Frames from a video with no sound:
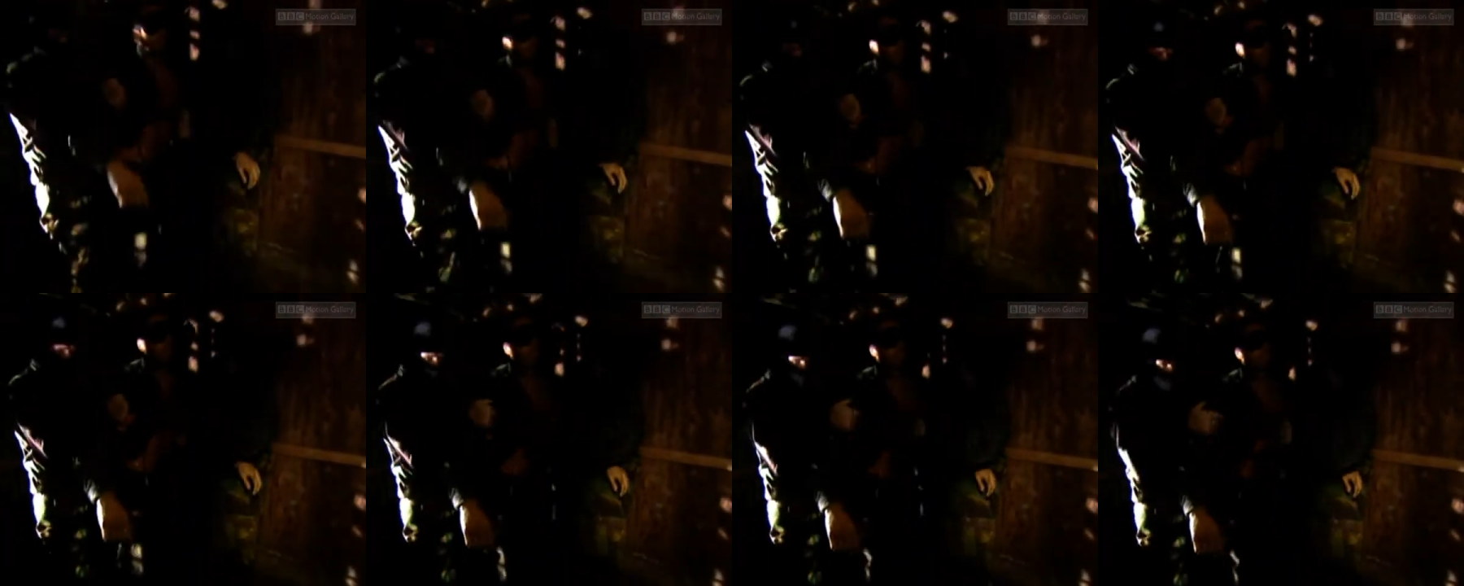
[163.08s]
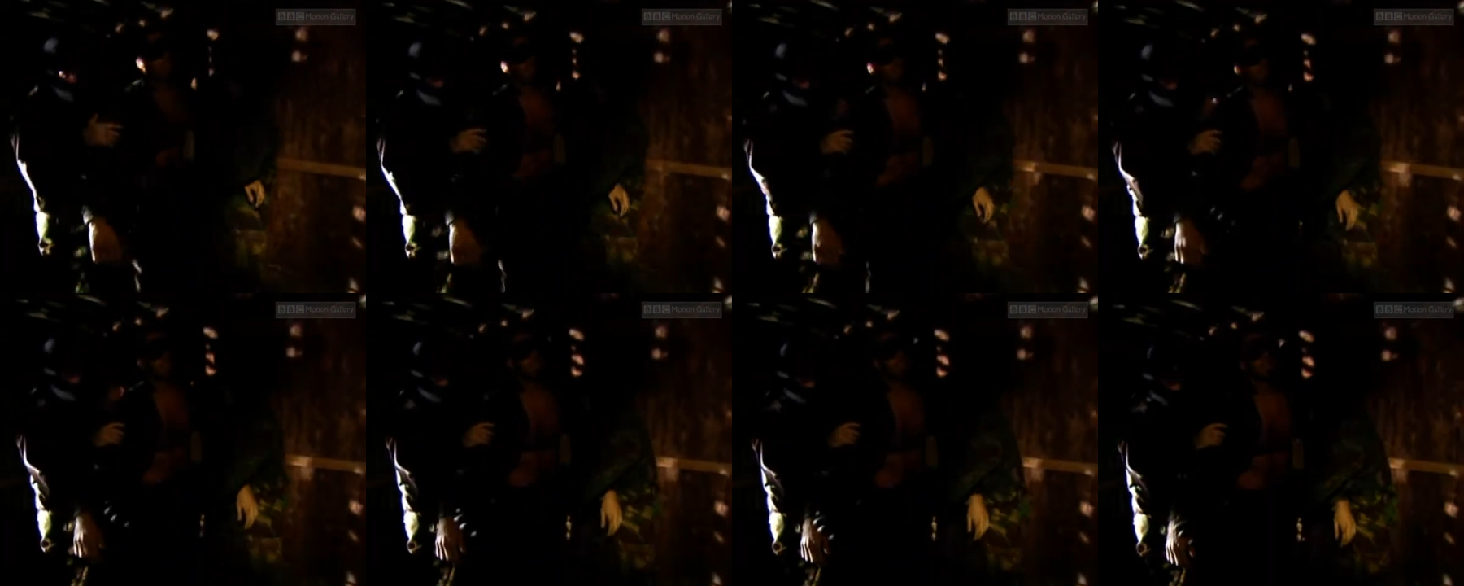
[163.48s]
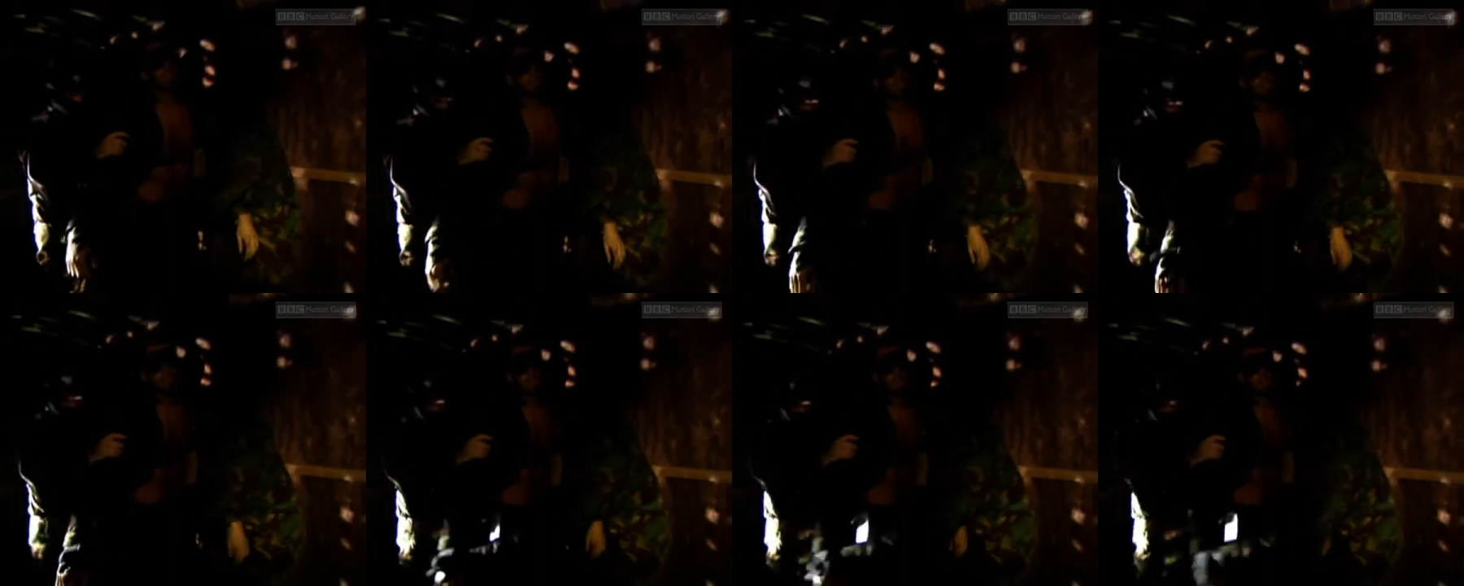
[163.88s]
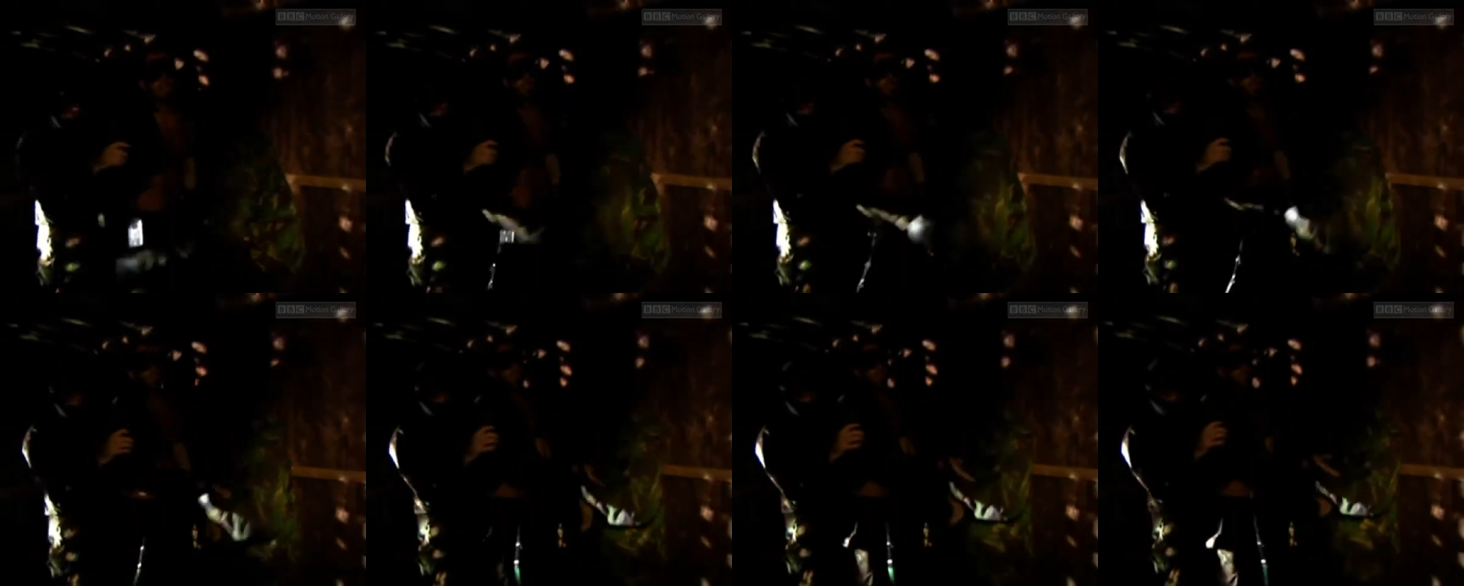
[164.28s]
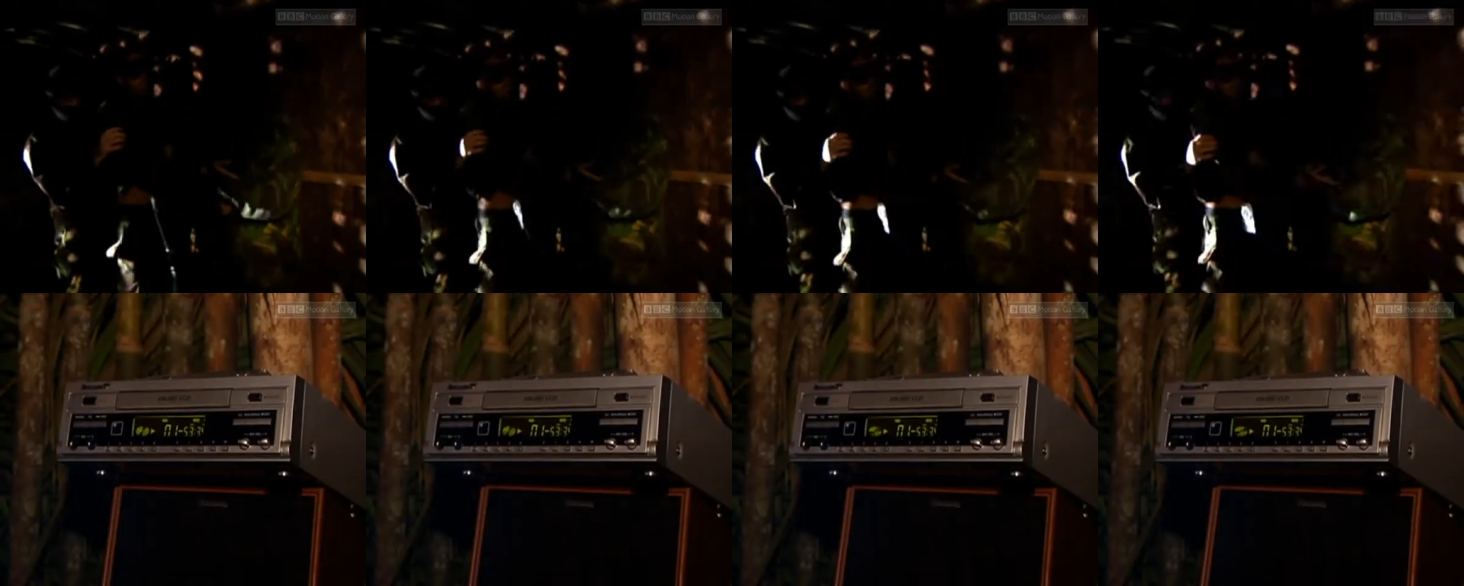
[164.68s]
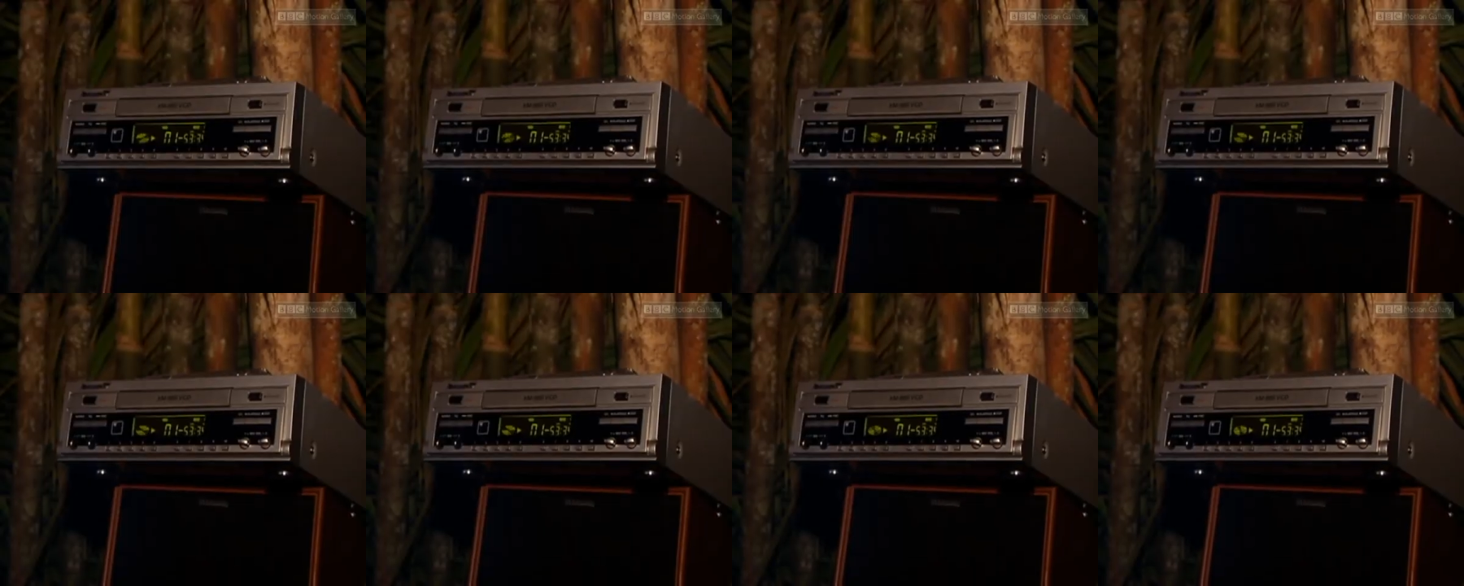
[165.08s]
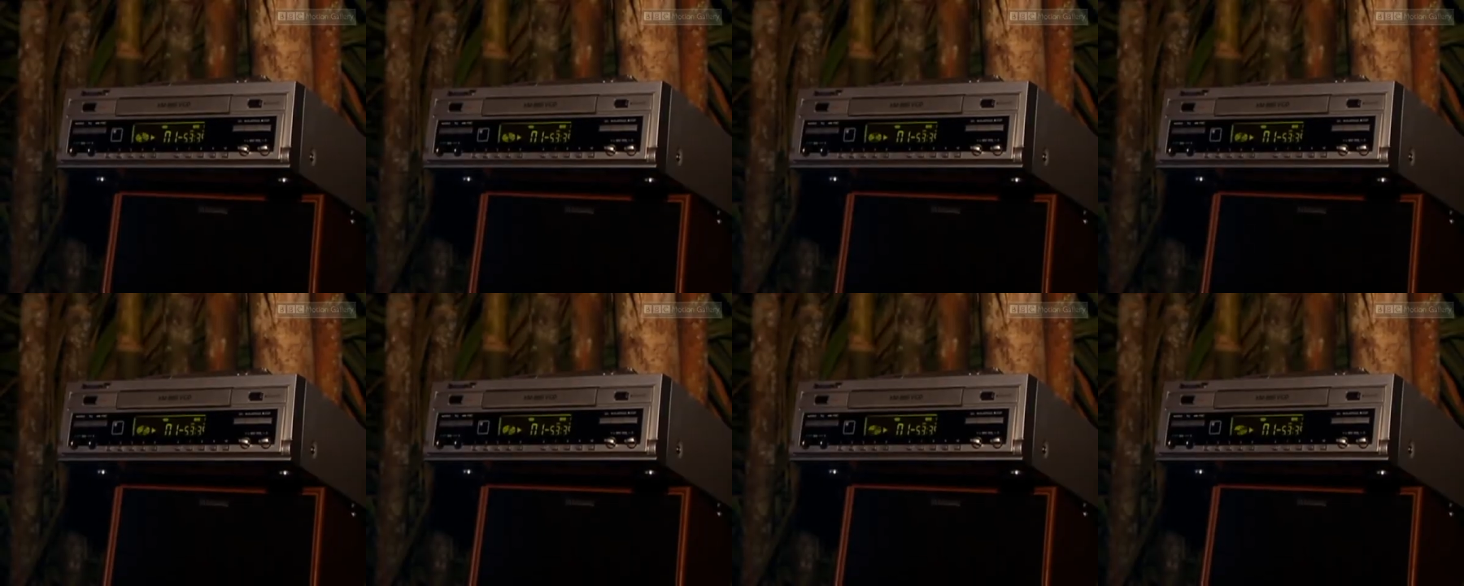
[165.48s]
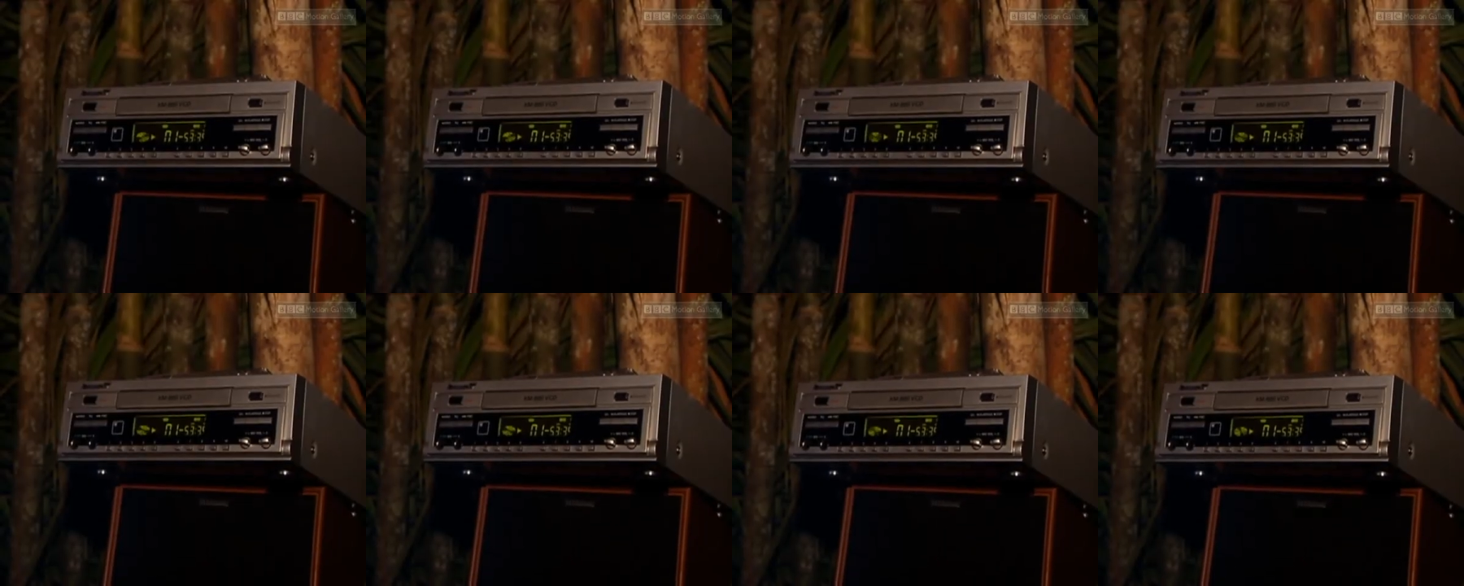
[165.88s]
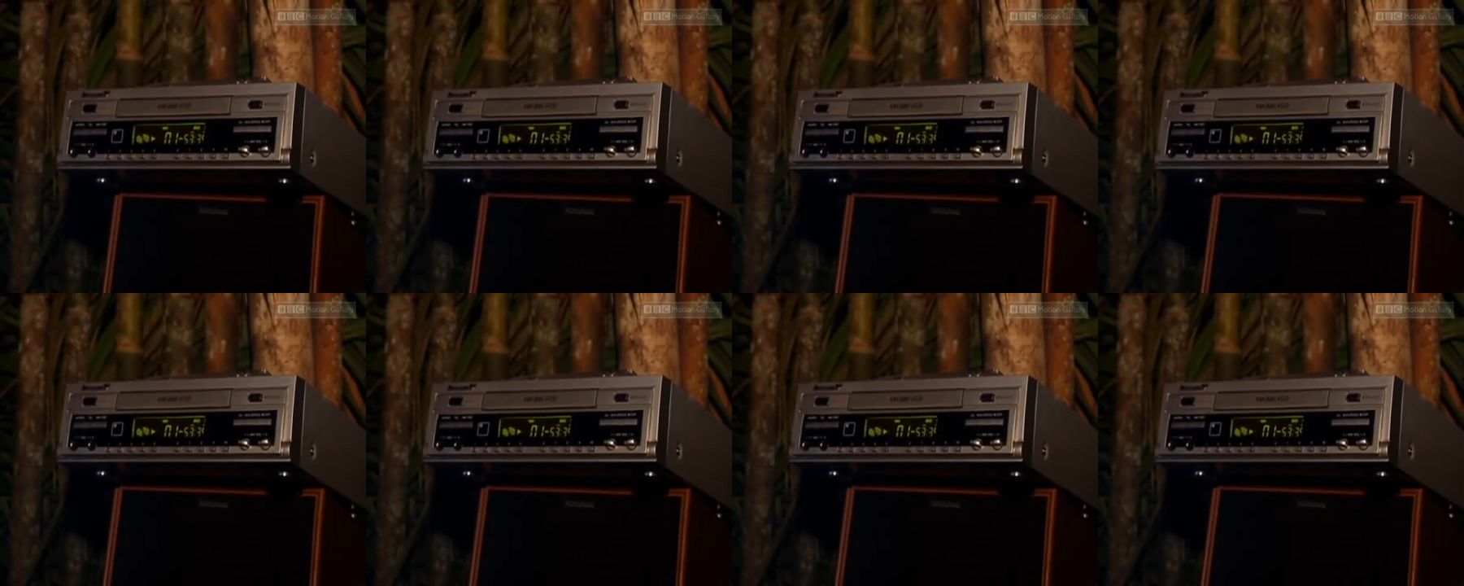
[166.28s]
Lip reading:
(no speaker visible)